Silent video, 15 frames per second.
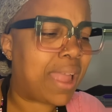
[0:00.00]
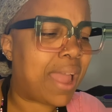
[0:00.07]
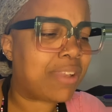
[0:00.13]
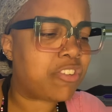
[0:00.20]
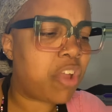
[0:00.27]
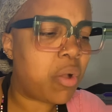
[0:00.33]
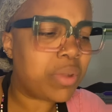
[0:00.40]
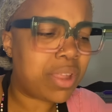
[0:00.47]
I
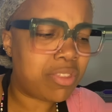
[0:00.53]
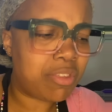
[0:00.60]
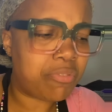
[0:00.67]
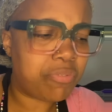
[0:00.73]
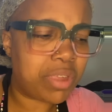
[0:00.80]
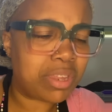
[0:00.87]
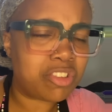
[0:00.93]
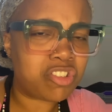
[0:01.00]
don't get the
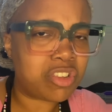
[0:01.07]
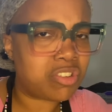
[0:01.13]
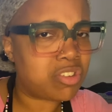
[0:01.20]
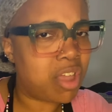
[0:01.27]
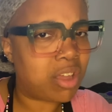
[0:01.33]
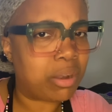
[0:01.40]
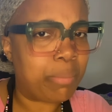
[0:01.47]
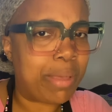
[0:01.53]
feeling she's
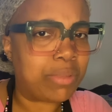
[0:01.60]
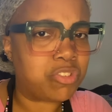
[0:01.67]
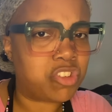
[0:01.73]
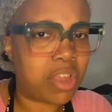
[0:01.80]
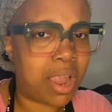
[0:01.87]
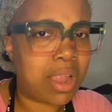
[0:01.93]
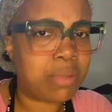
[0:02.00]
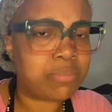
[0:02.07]
talking about
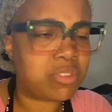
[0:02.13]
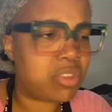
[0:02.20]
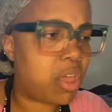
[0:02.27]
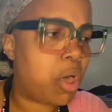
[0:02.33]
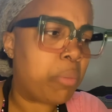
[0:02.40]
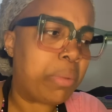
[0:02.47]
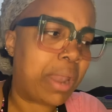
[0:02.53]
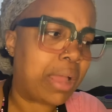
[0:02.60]
James,
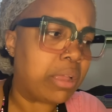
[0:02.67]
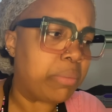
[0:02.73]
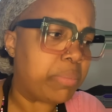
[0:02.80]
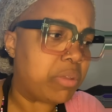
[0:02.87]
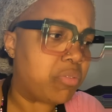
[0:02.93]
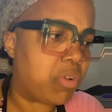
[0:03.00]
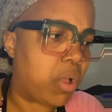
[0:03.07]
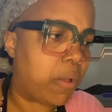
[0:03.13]
though, but I could
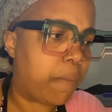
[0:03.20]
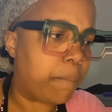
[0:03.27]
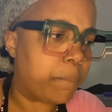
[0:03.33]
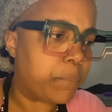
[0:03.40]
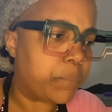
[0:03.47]
be wrong.